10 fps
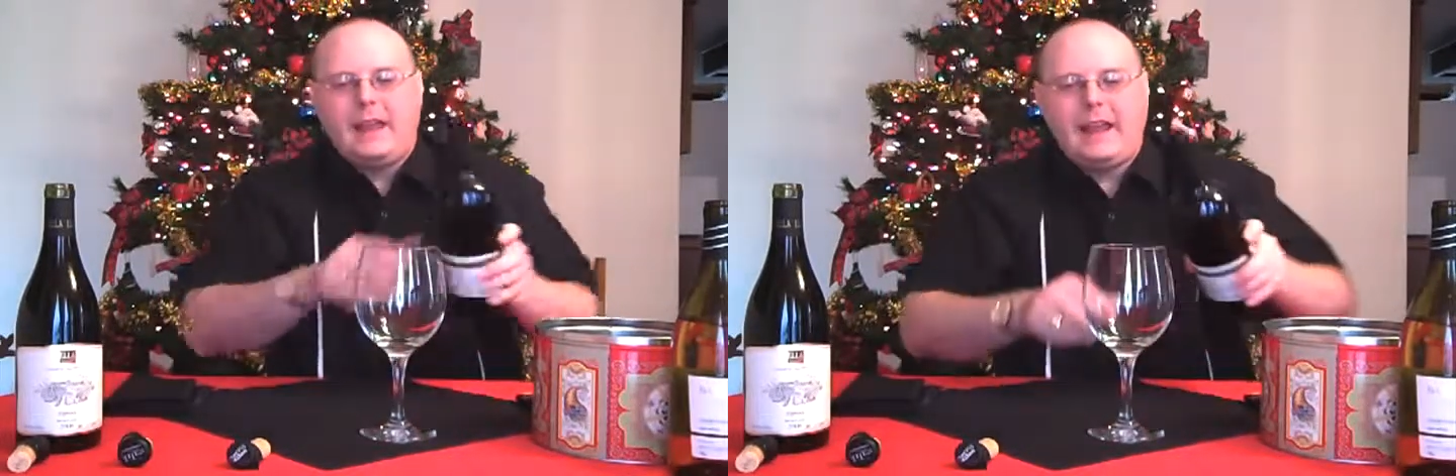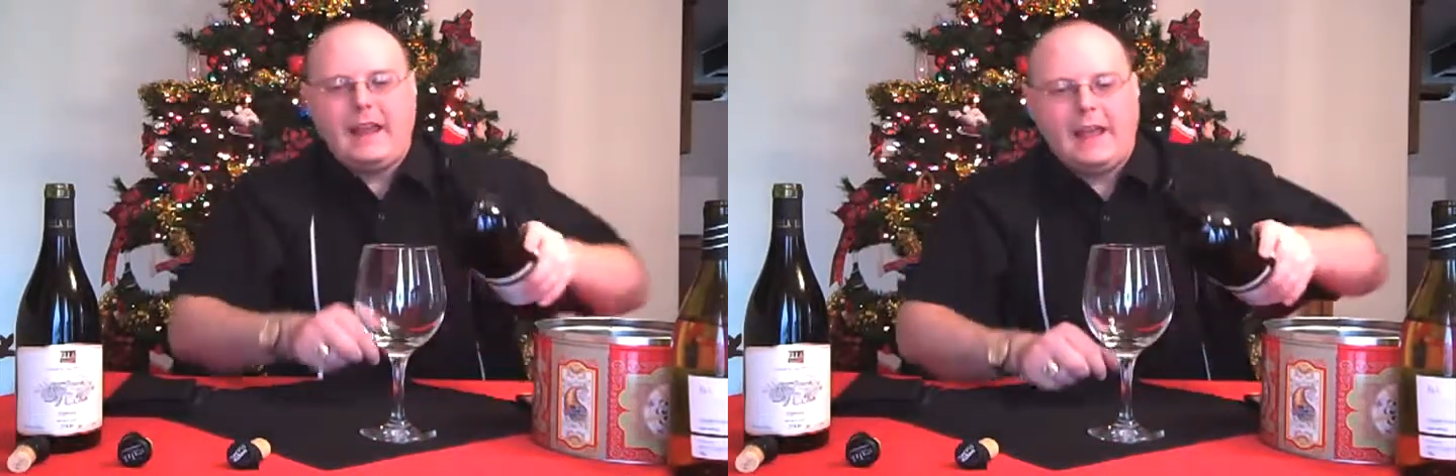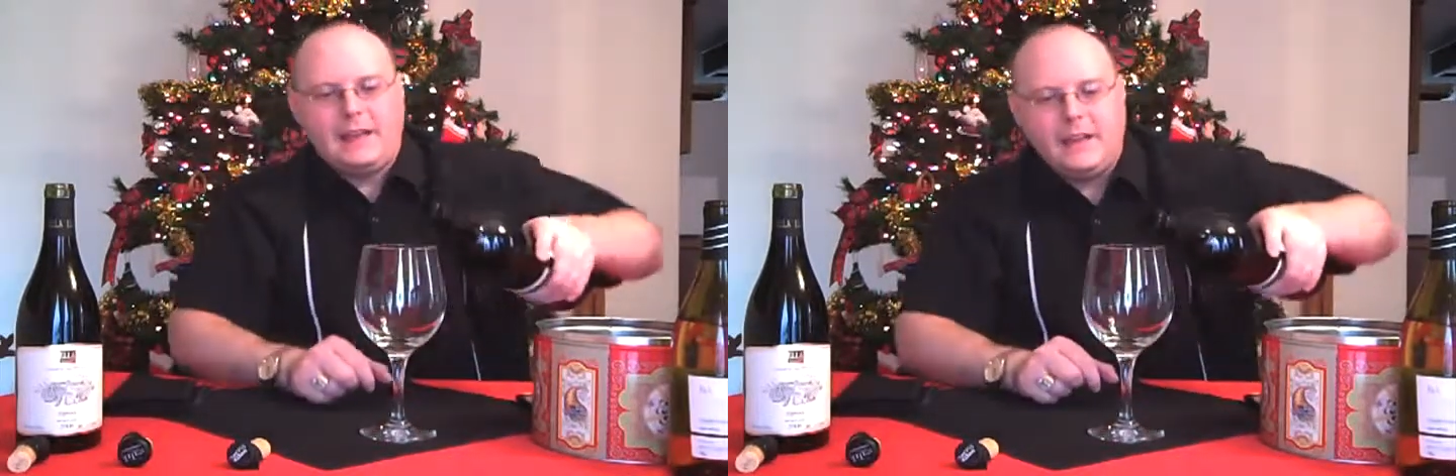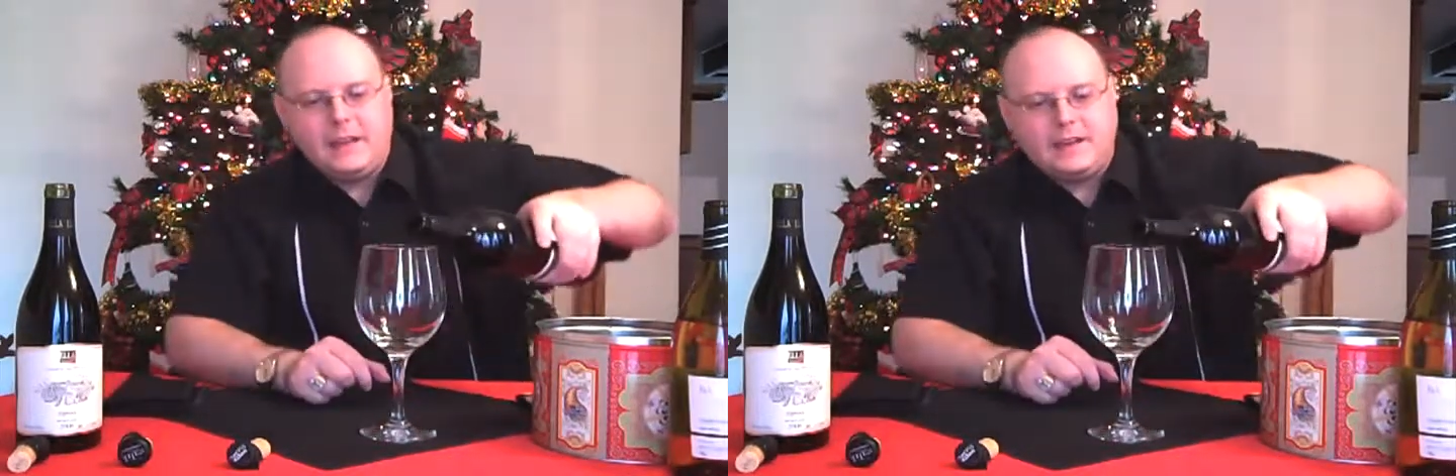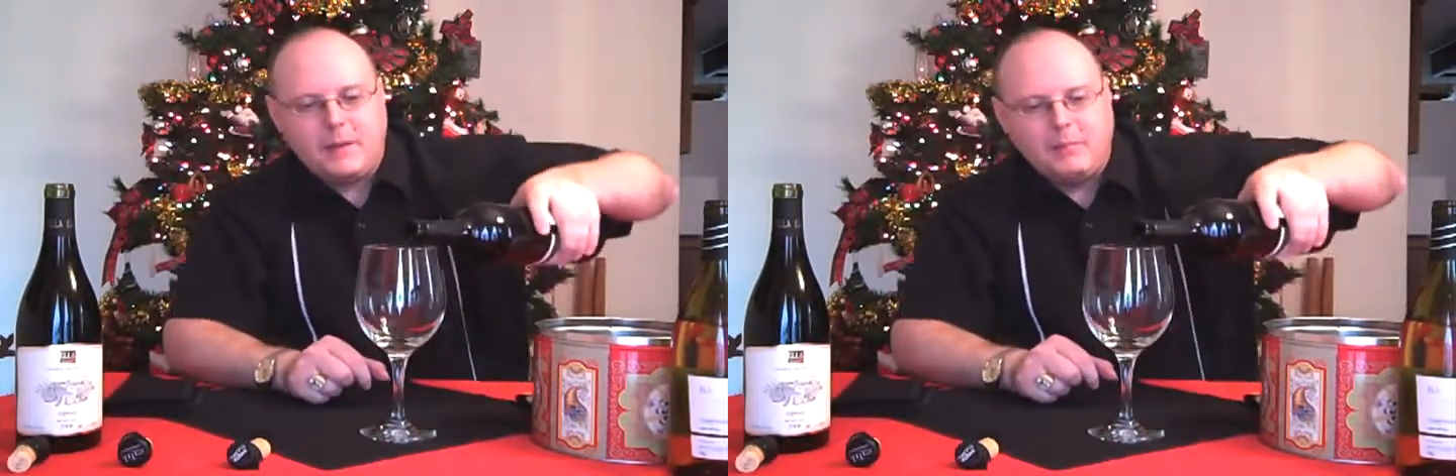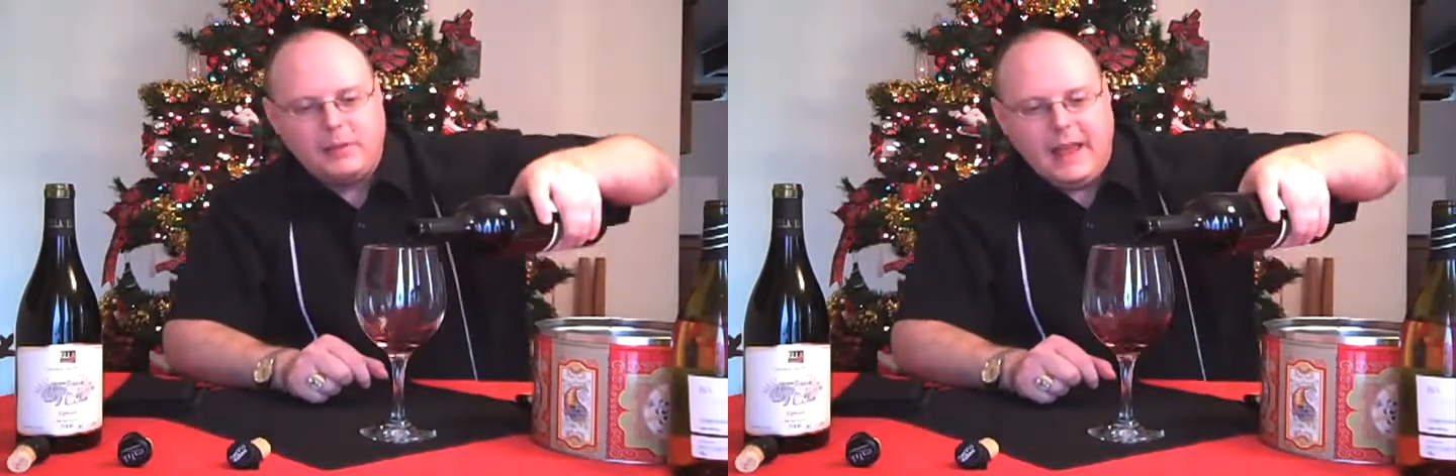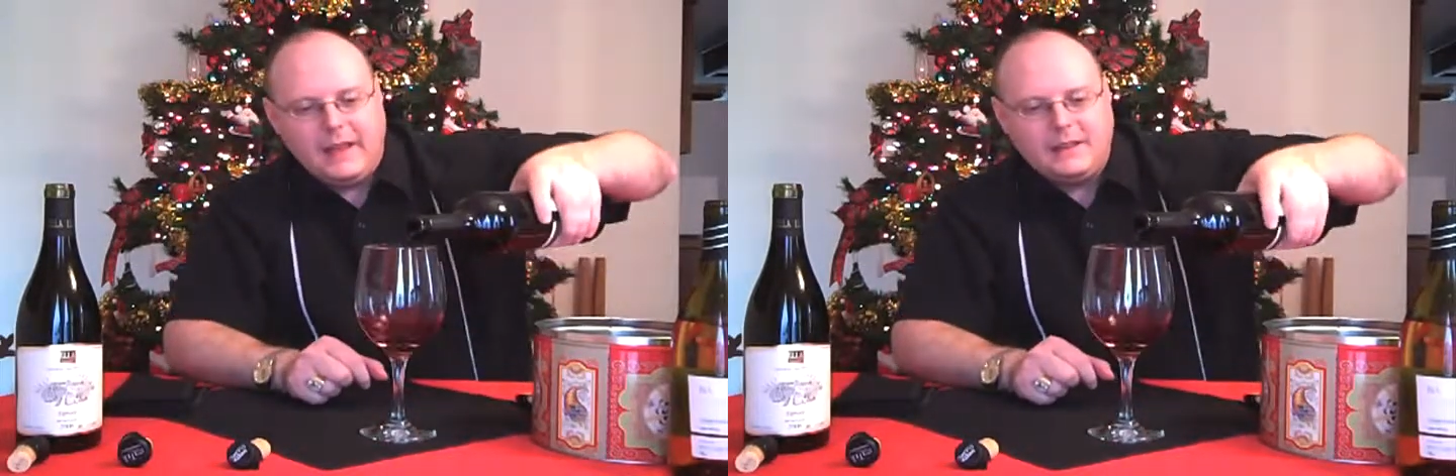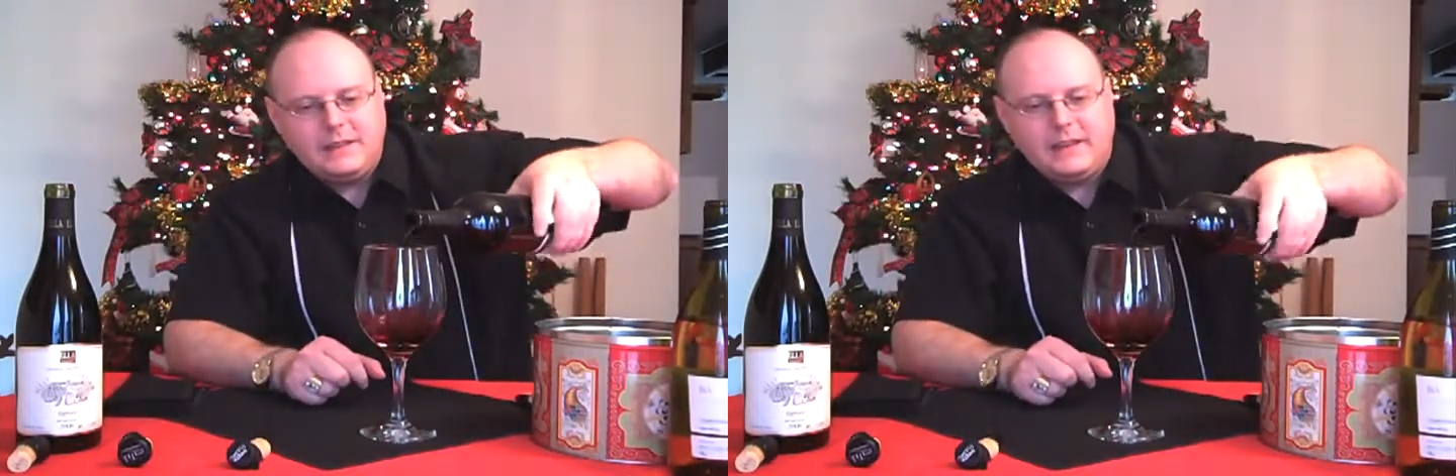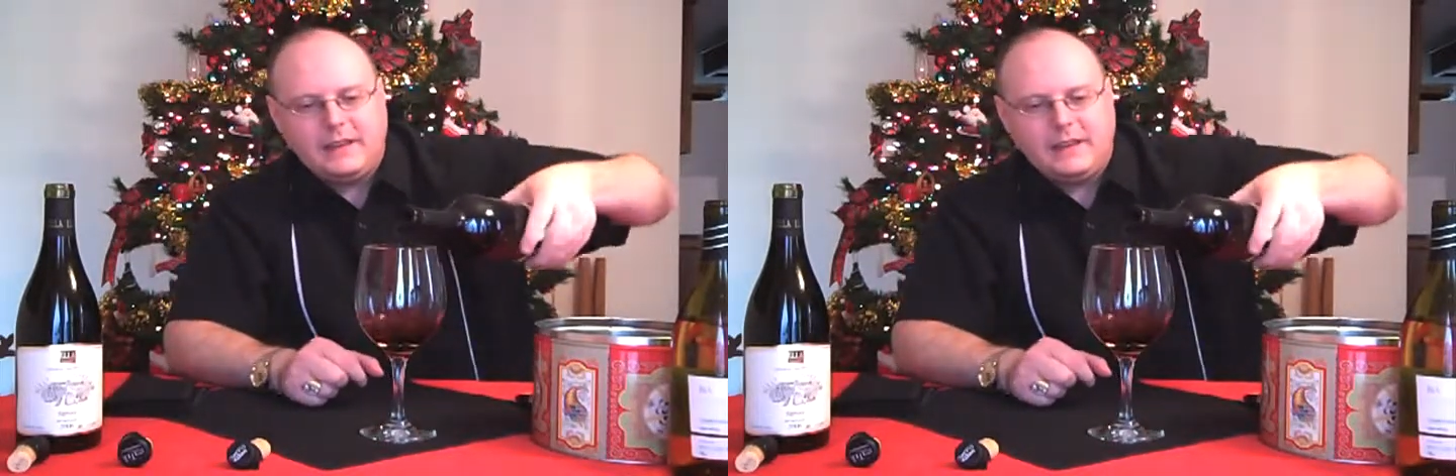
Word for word: and it is a blend.